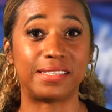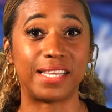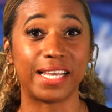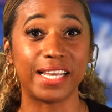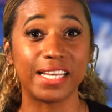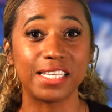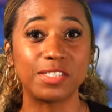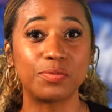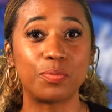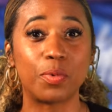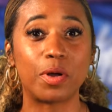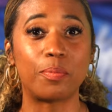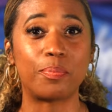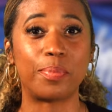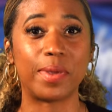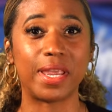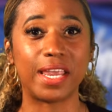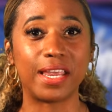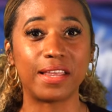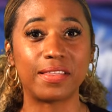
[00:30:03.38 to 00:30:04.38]
this will
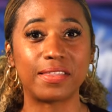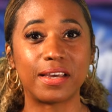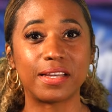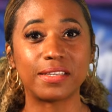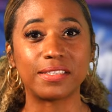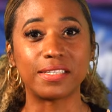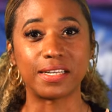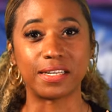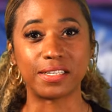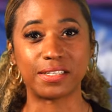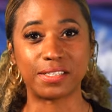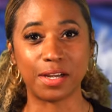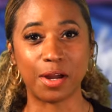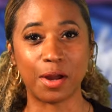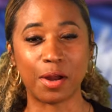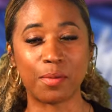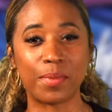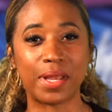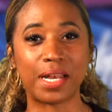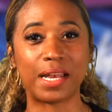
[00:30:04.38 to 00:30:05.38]
be the
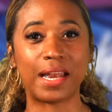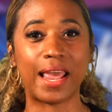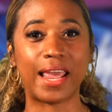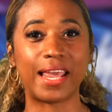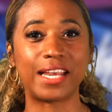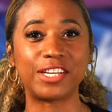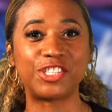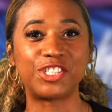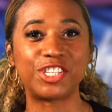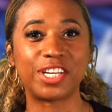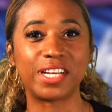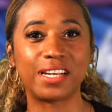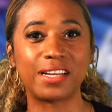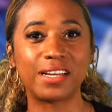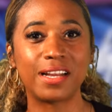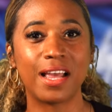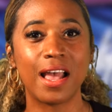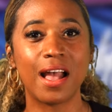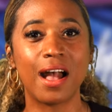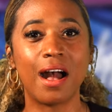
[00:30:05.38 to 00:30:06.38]

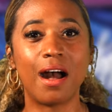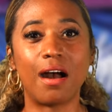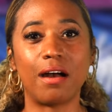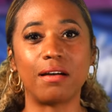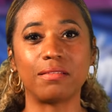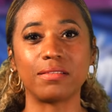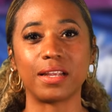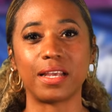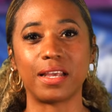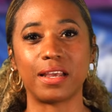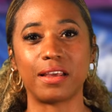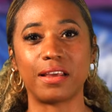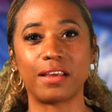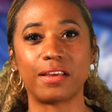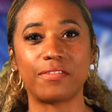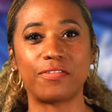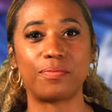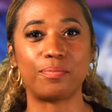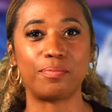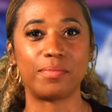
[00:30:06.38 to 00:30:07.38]
determination on
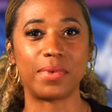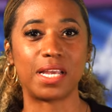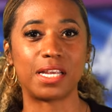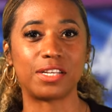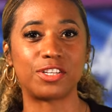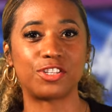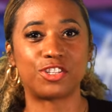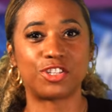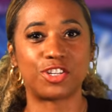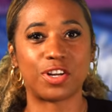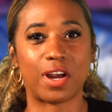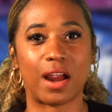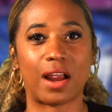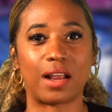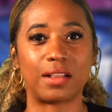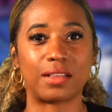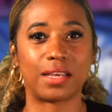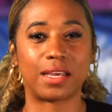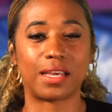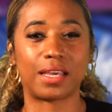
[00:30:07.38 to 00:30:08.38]
if Miss
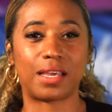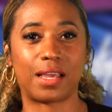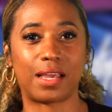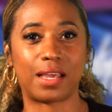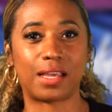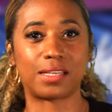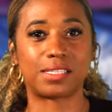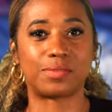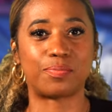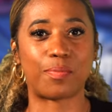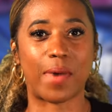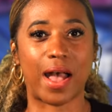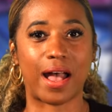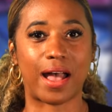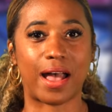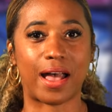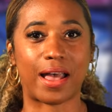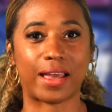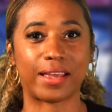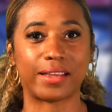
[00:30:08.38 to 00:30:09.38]
Charli is
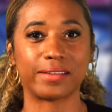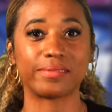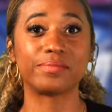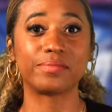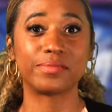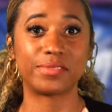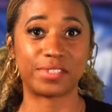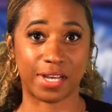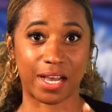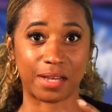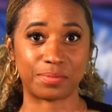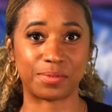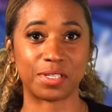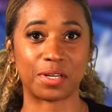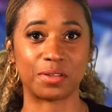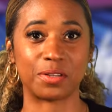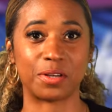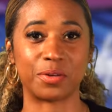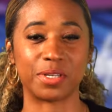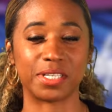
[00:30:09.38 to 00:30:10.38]
my top
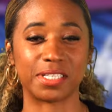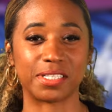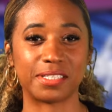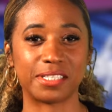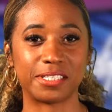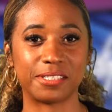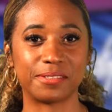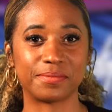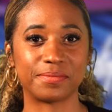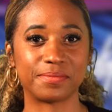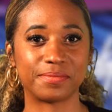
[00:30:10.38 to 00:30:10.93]
soloist.